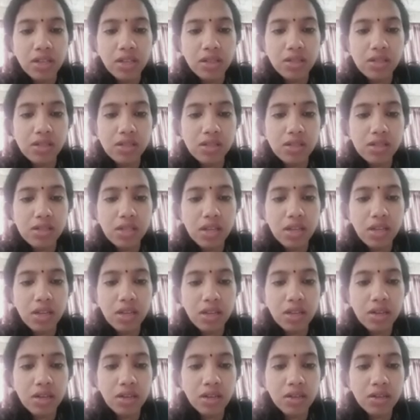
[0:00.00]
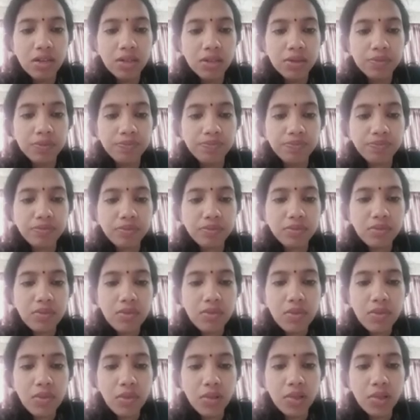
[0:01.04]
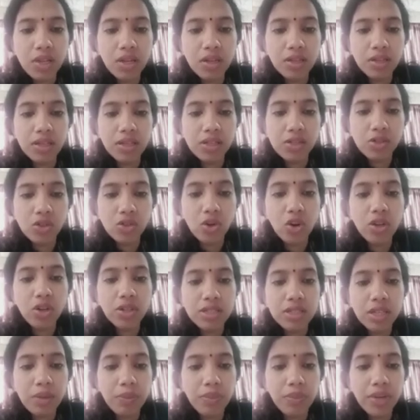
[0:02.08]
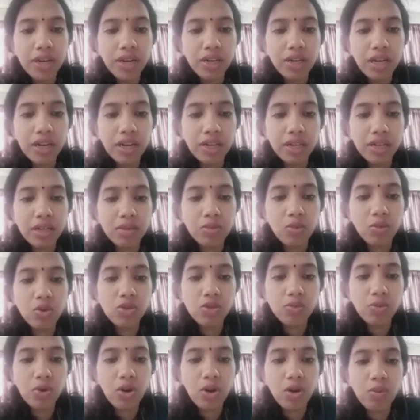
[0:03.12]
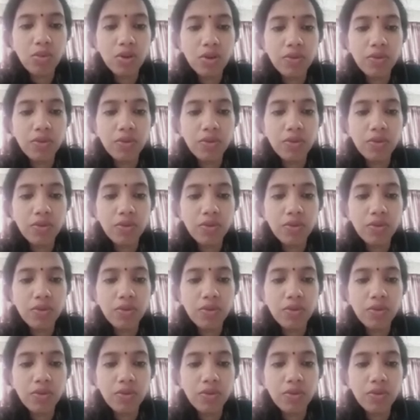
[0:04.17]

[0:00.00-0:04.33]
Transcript: This is a does not separate uttermost problem